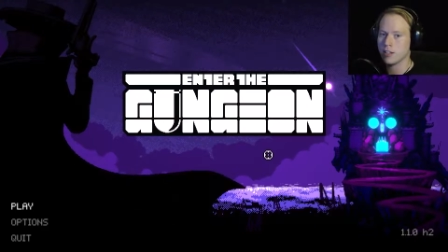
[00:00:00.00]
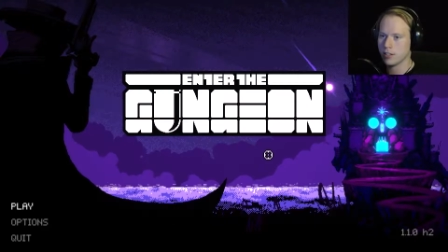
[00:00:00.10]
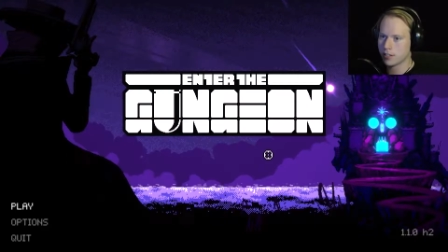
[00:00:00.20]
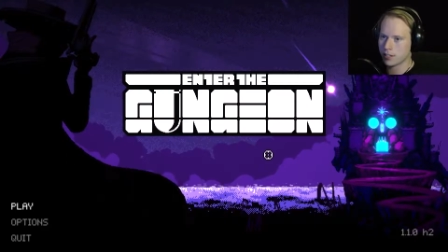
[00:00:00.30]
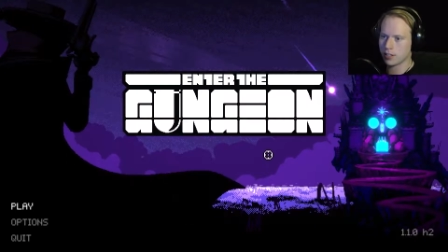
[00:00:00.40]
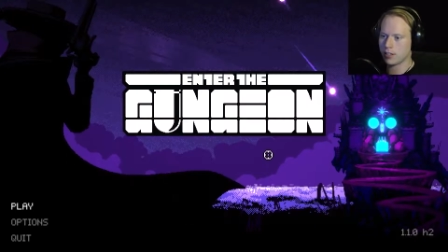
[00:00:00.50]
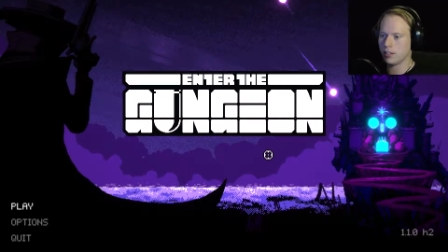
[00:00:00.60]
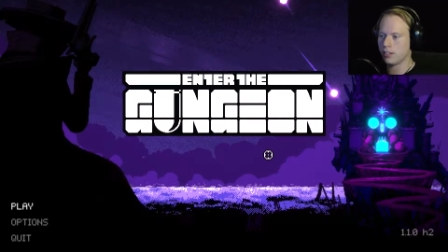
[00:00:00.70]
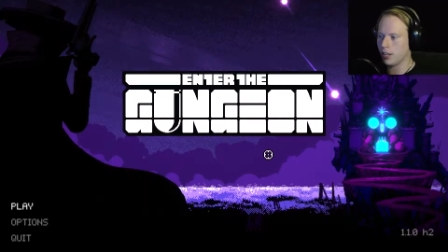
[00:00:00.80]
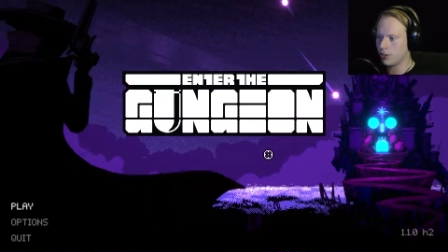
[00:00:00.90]
This is a
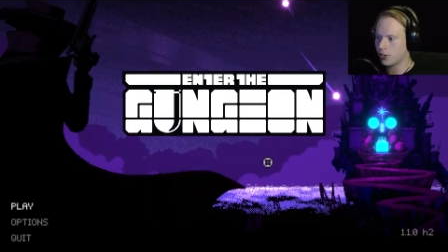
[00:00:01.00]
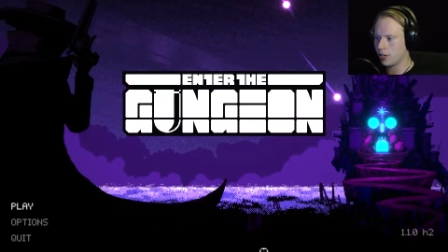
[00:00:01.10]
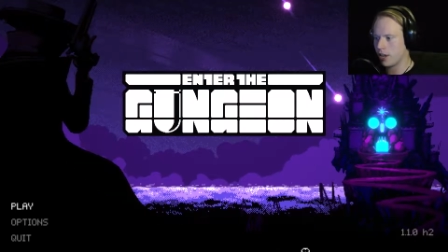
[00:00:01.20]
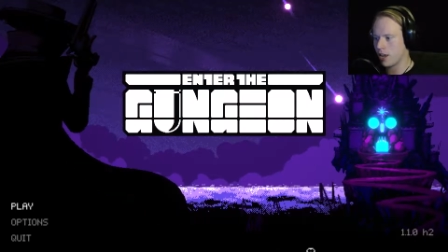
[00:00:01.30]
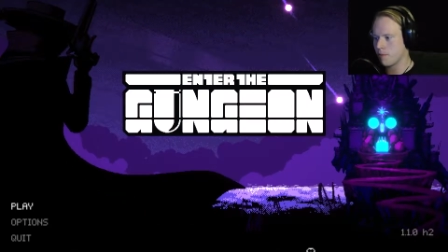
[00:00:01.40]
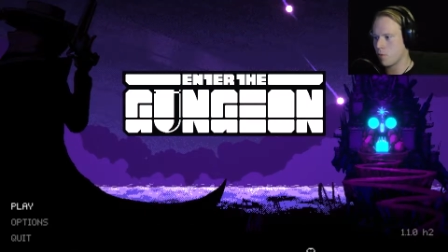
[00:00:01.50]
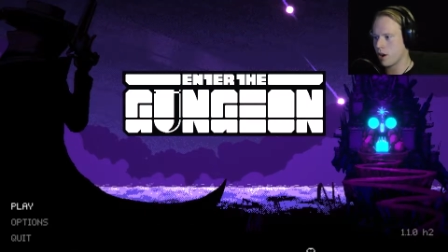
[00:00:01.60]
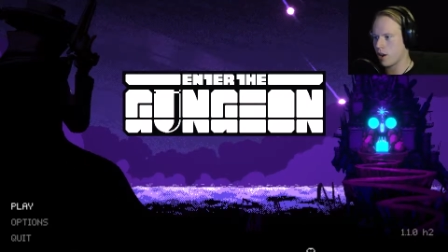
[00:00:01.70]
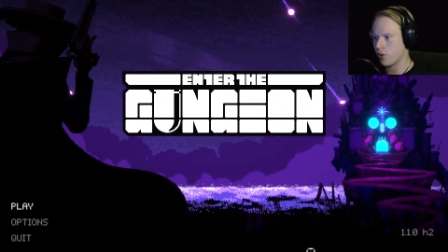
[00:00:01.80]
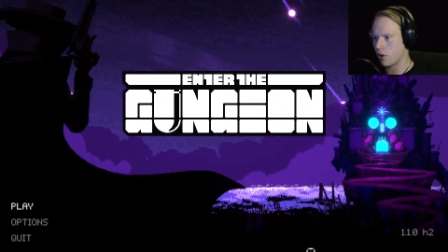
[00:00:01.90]
little dungeon game
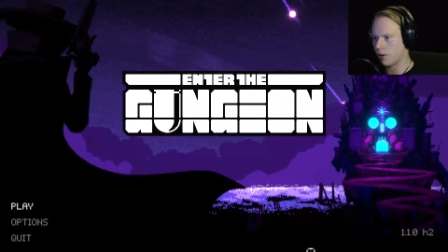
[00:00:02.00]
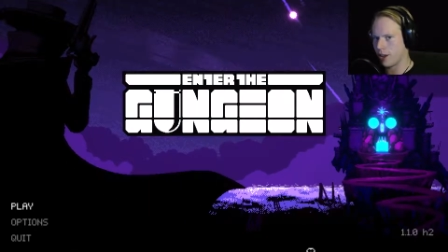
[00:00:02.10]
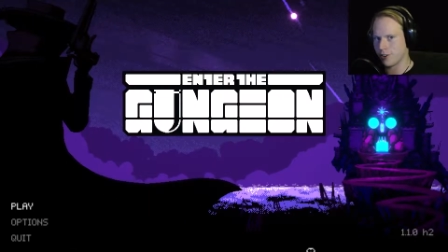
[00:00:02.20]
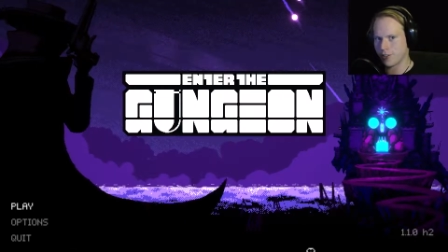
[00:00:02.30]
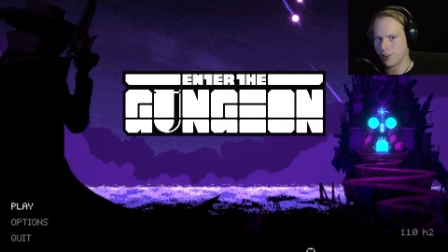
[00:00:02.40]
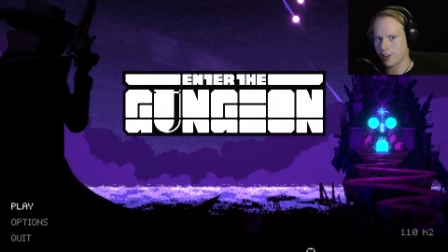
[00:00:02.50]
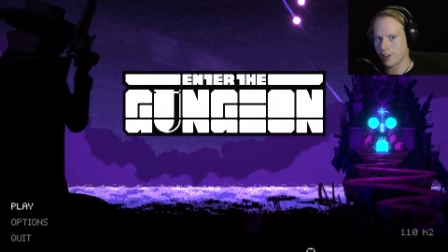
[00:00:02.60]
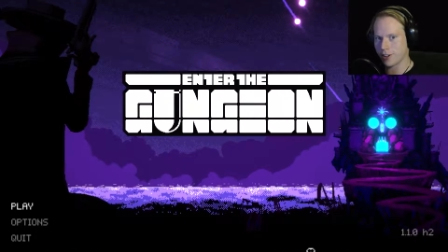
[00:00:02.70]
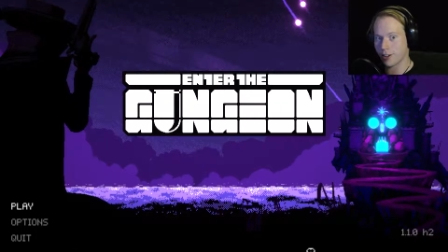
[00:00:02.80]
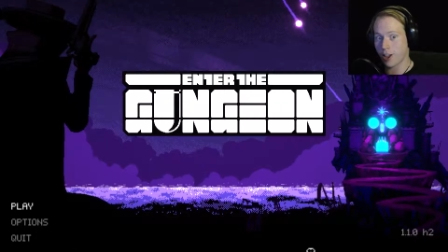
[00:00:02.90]
where you're entering
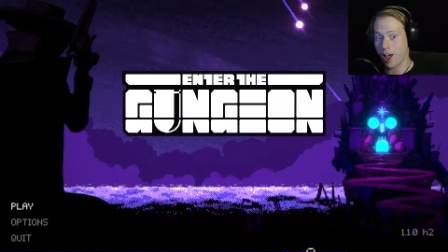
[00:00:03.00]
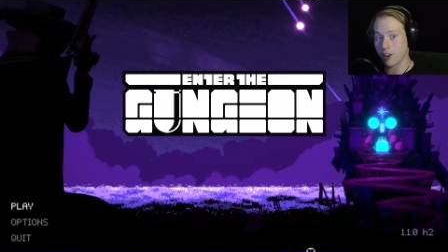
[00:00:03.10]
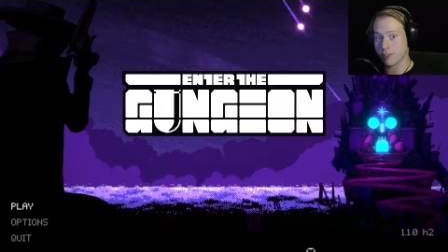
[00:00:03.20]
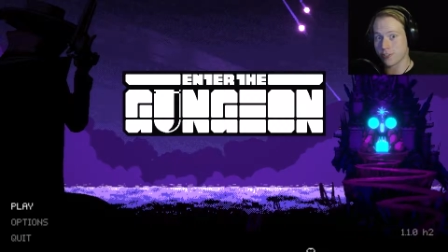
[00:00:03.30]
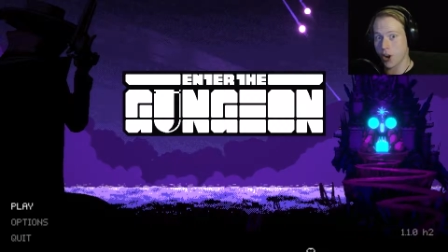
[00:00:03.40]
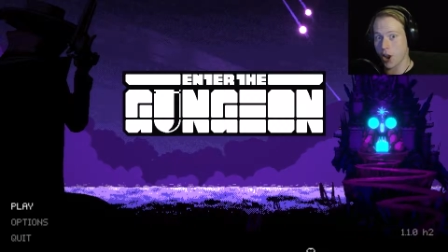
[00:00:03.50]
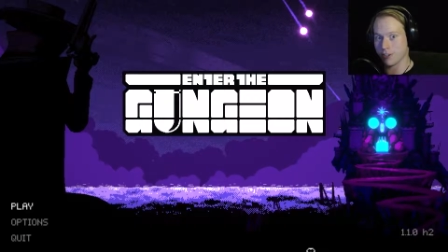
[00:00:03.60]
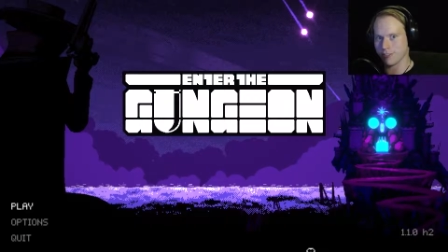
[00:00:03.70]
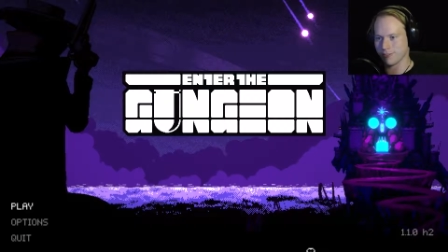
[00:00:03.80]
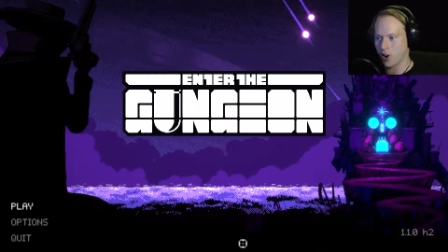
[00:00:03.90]
a gungeon!